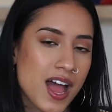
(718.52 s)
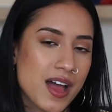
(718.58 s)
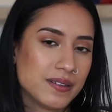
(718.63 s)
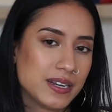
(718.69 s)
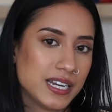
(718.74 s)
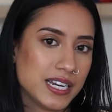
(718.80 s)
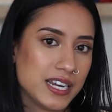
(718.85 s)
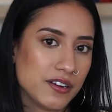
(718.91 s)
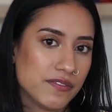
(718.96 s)

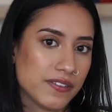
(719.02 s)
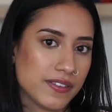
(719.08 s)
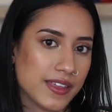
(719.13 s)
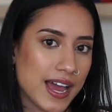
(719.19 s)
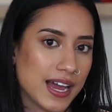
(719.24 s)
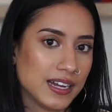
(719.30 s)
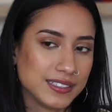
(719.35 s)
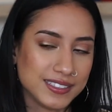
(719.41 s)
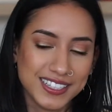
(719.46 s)
not here for
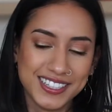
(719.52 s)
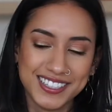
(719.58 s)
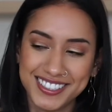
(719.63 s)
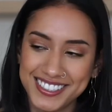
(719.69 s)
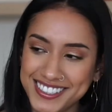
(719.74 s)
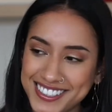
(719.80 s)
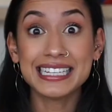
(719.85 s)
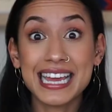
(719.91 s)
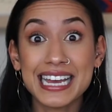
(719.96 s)
that.
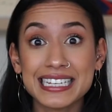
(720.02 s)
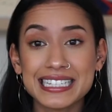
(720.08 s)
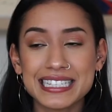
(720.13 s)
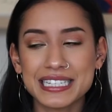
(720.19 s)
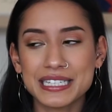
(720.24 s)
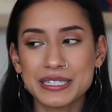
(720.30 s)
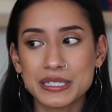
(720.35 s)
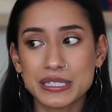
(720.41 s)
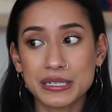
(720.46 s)

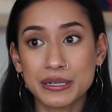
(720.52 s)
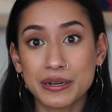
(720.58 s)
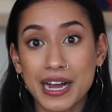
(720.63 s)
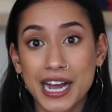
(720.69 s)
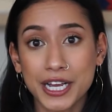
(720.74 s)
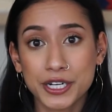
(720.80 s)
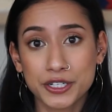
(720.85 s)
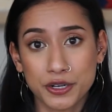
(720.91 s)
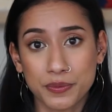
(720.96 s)
Next is their
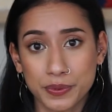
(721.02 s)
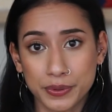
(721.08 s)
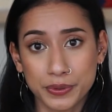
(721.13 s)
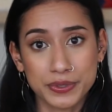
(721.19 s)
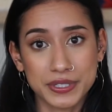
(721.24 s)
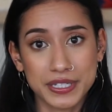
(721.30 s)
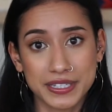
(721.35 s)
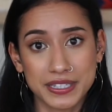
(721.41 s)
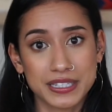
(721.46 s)
Hydro
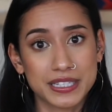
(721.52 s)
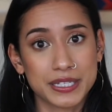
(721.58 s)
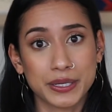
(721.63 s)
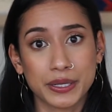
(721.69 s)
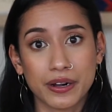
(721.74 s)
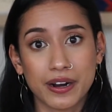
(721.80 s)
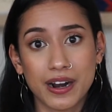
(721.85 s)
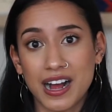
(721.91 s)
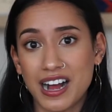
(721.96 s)
Boost
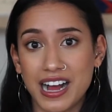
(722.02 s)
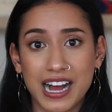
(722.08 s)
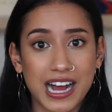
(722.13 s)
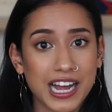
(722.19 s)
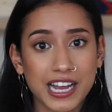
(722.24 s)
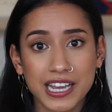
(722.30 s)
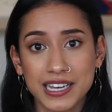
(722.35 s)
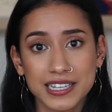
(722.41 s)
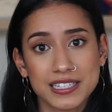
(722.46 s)
concealer.
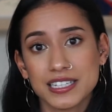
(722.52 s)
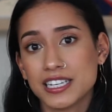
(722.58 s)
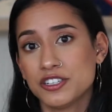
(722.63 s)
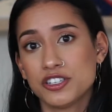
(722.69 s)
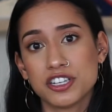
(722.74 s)
I guess I